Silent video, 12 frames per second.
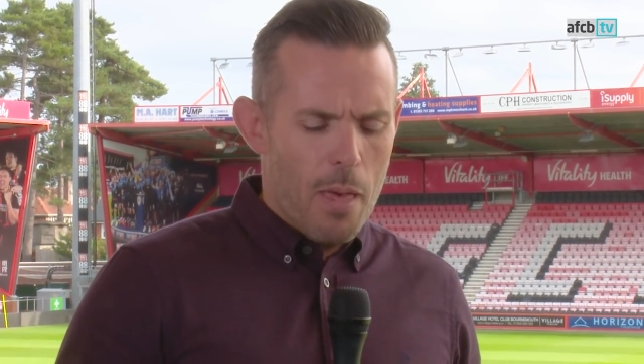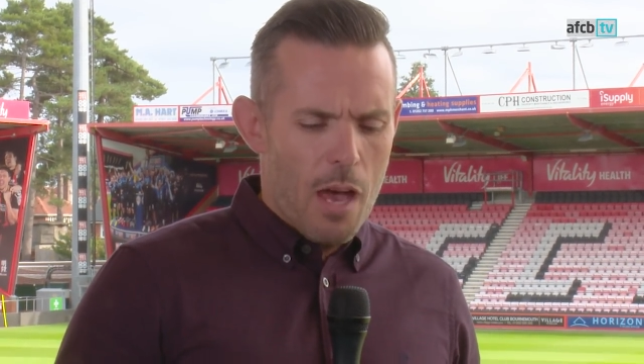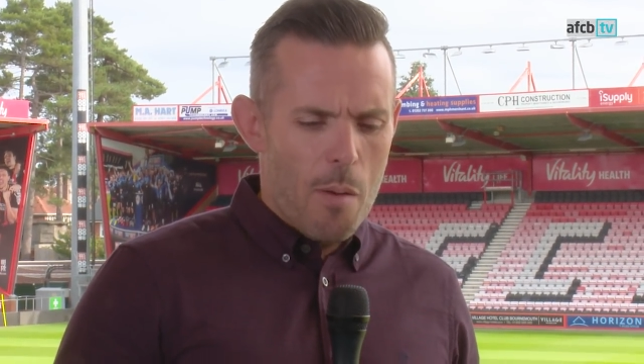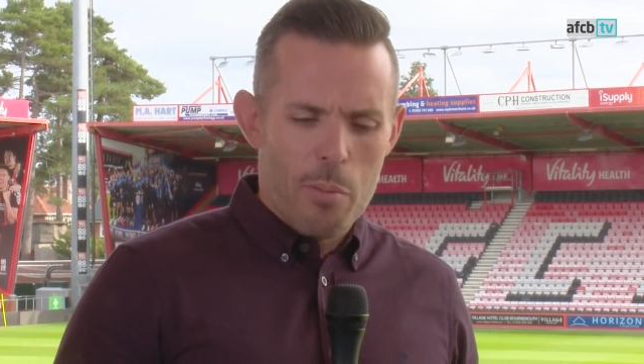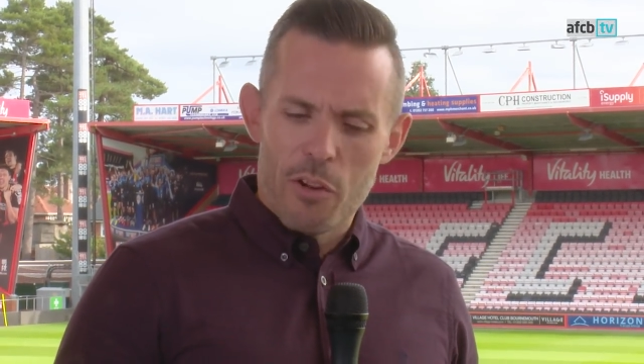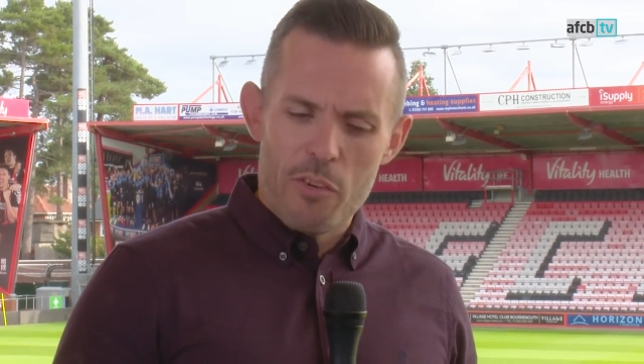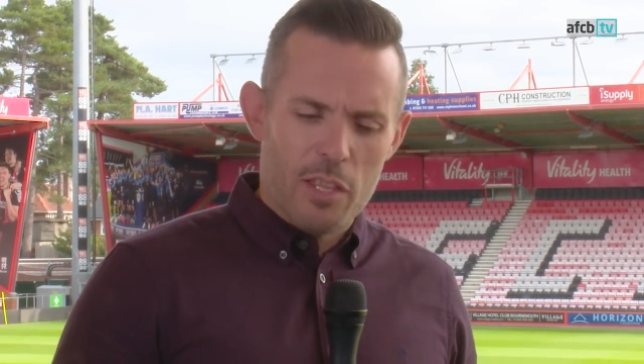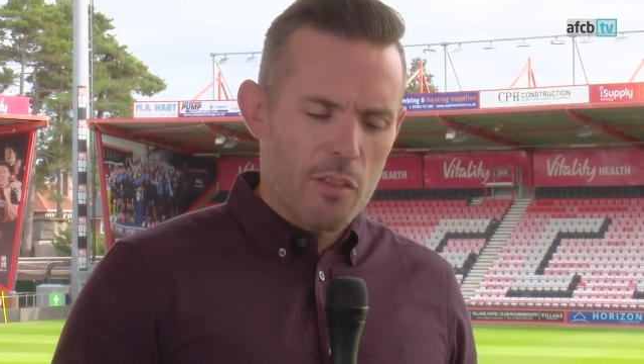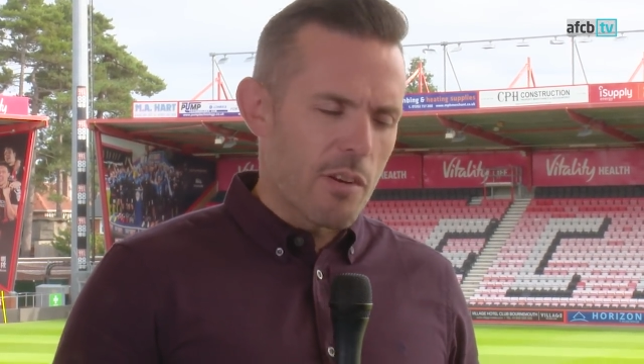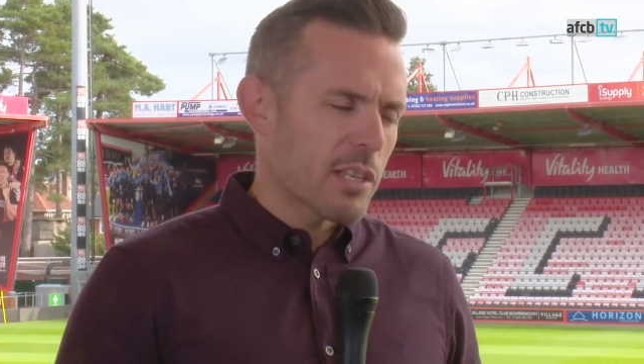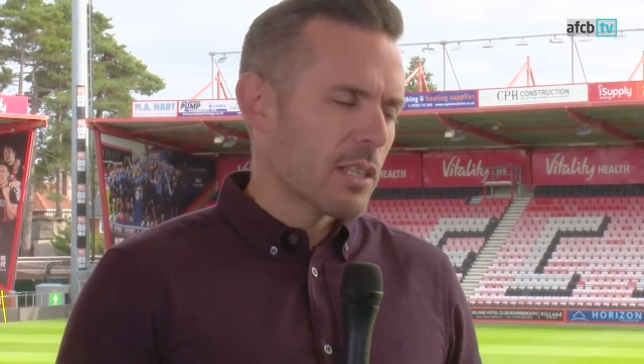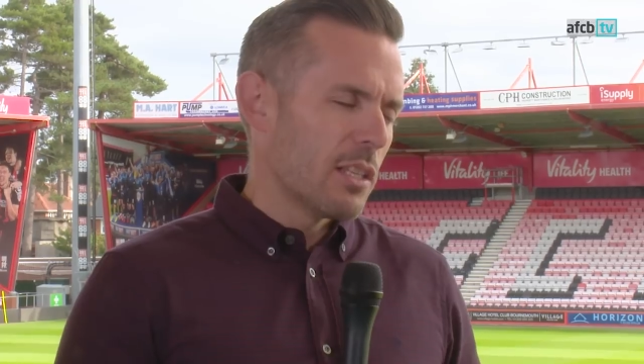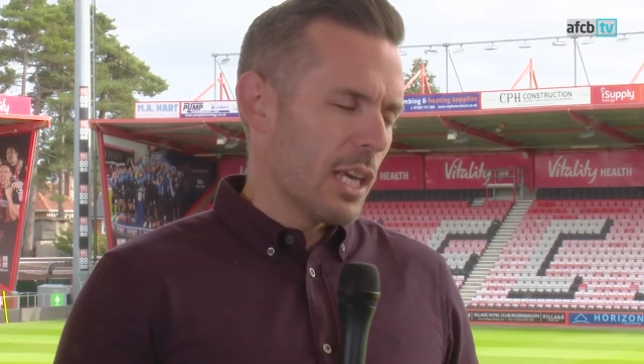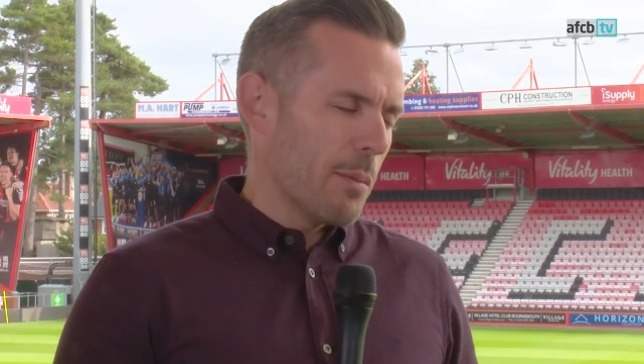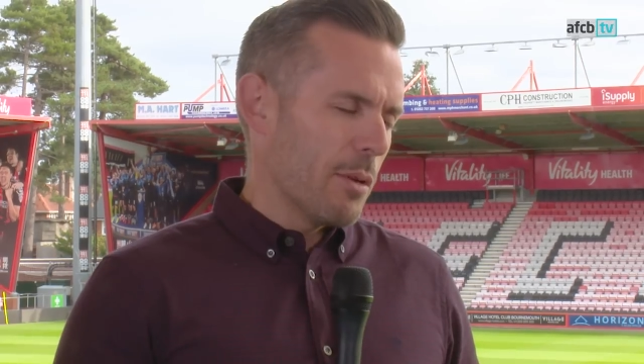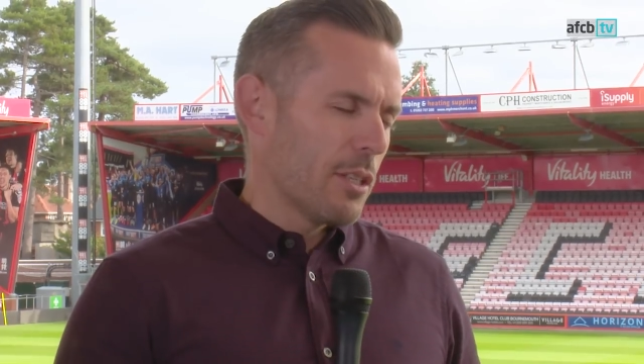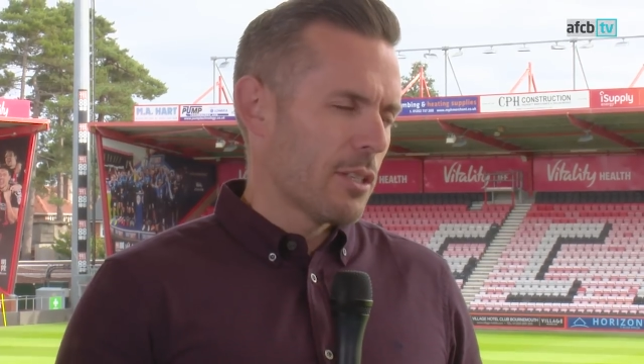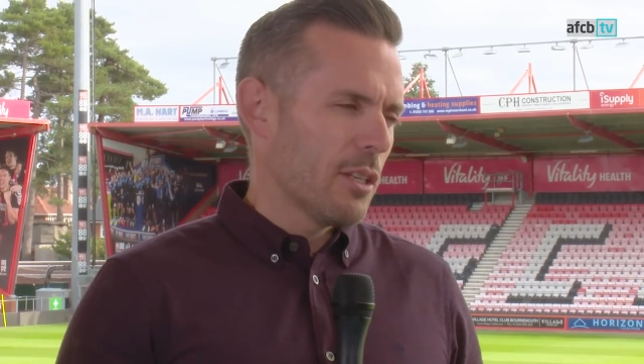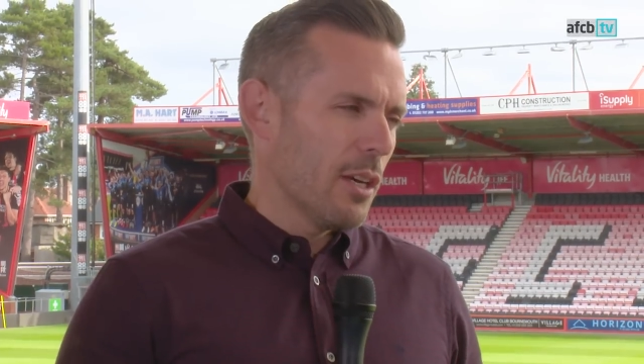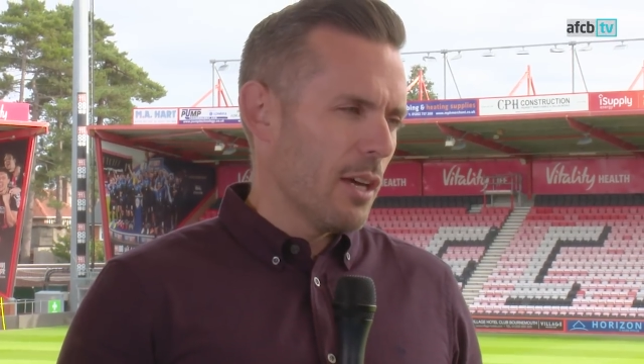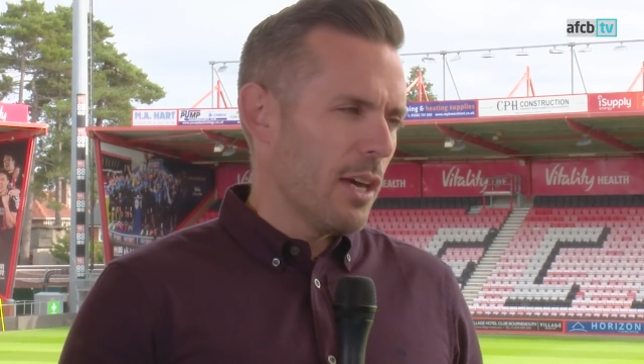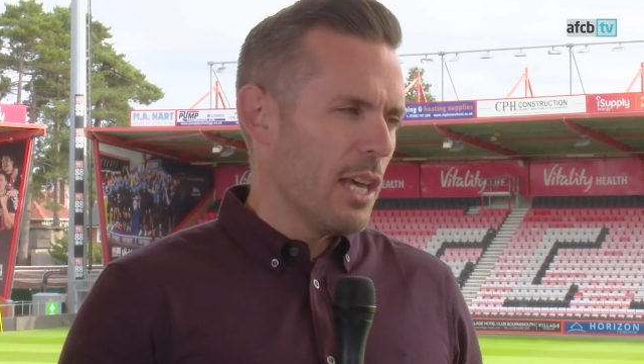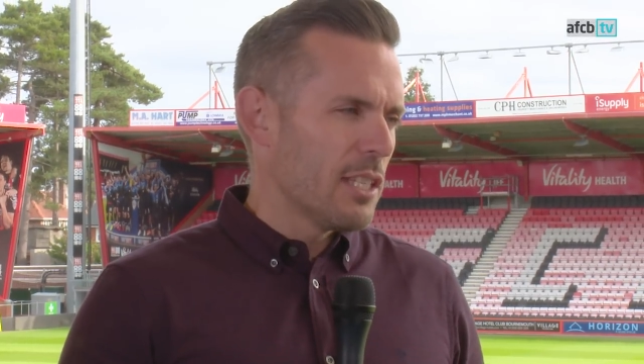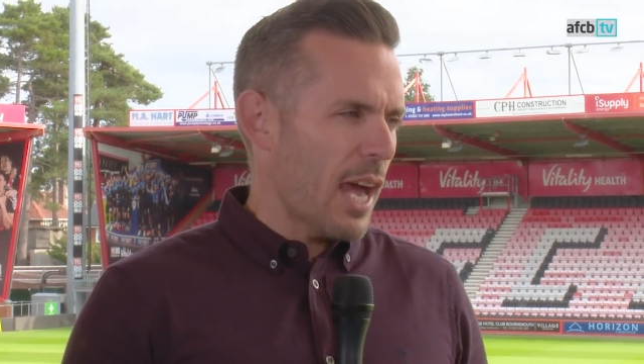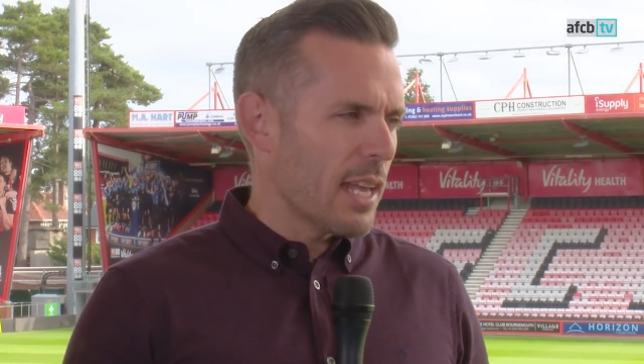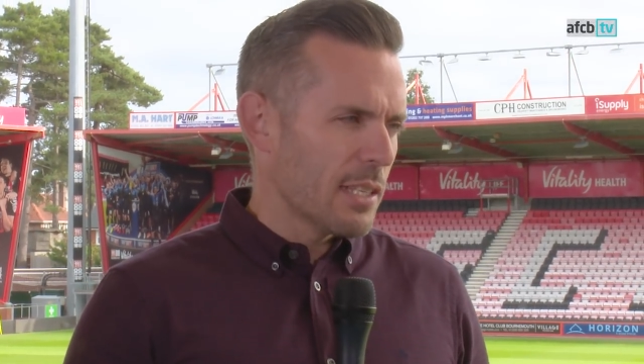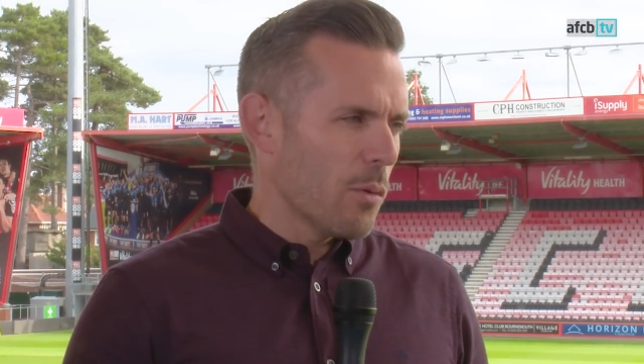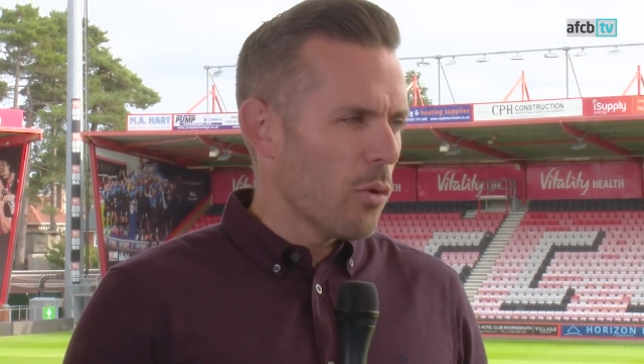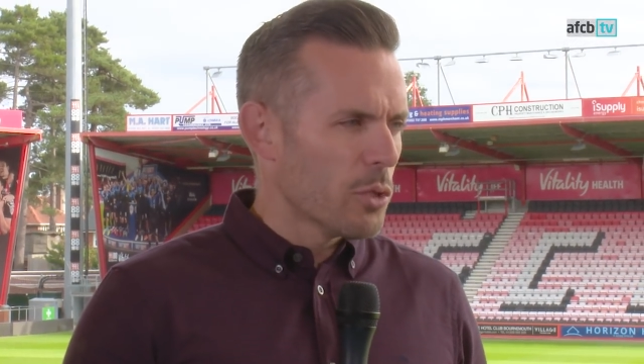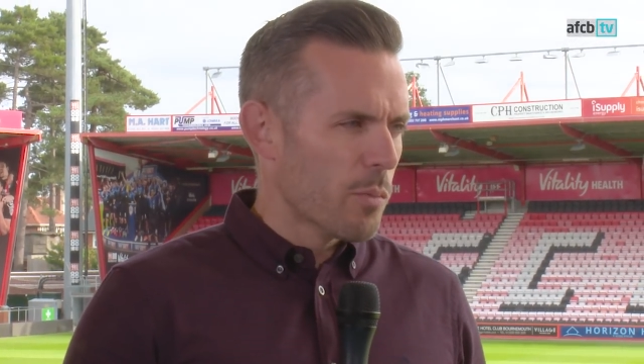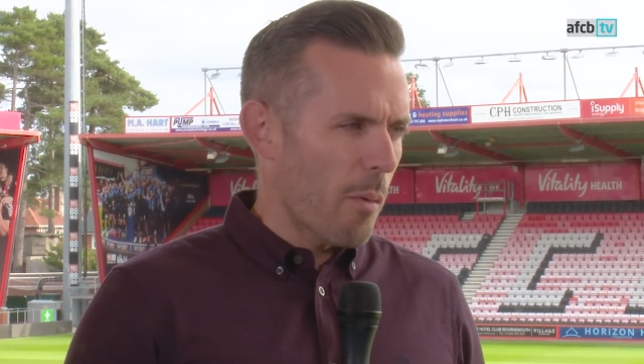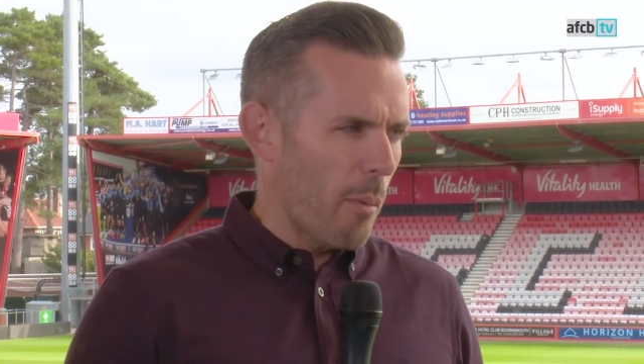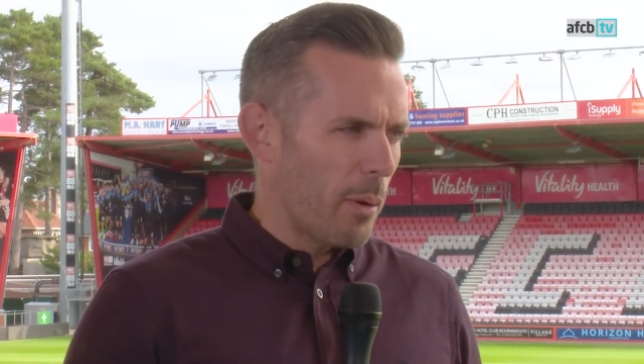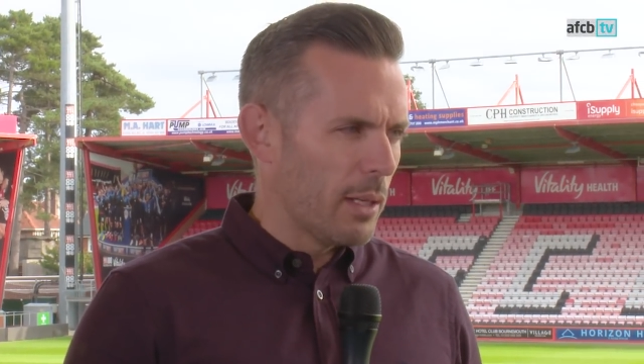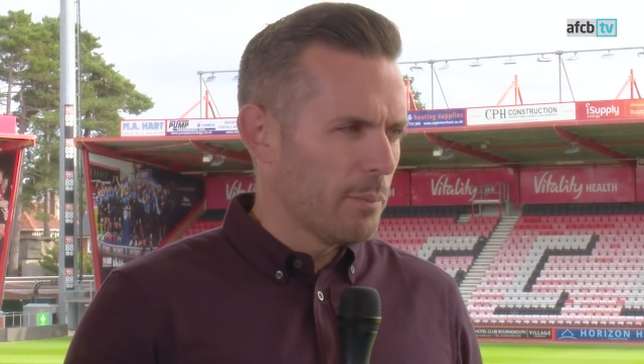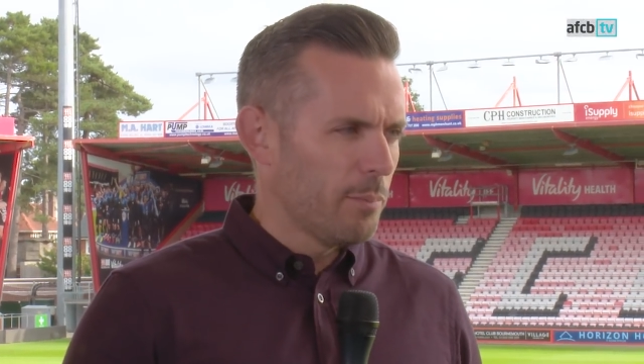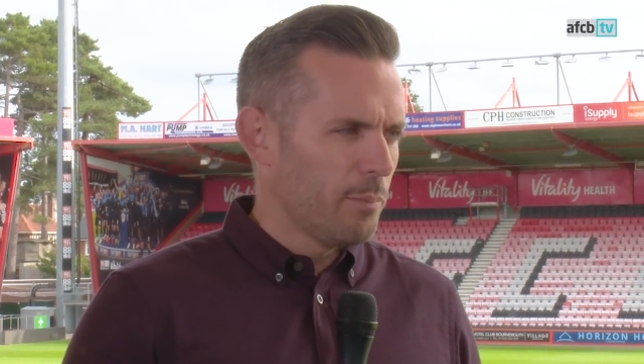Um, but I think the rest of the team is, uh, is as it was probably.